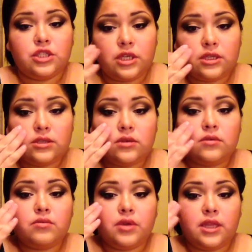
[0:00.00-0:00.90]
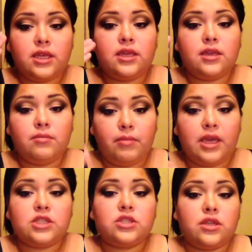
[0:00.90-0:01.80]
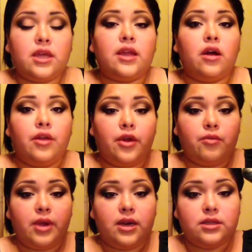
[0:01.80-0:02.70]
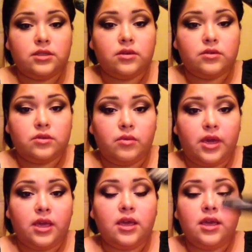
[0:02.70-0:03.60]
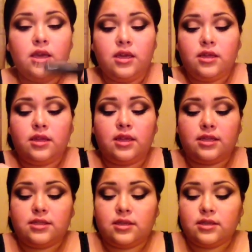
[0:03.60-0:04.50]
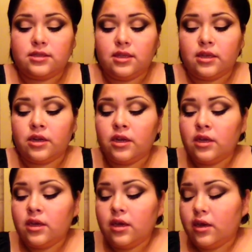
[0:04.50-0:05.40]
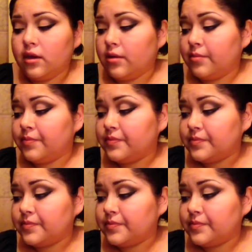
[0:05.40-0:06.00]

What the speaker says: just to really make sure that all that red goes away, and that's a concealer. I